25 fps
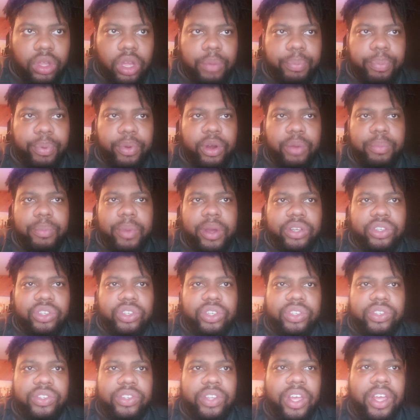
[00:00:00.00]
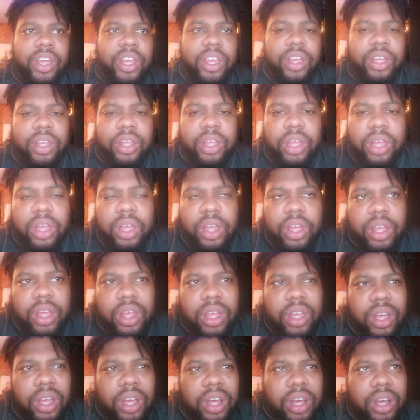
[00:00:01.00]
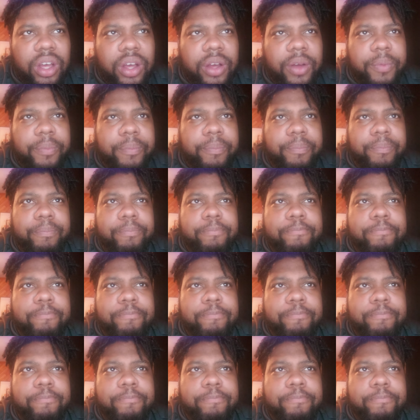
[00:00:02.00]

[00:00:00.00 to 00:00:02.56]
Pretty much just saying um,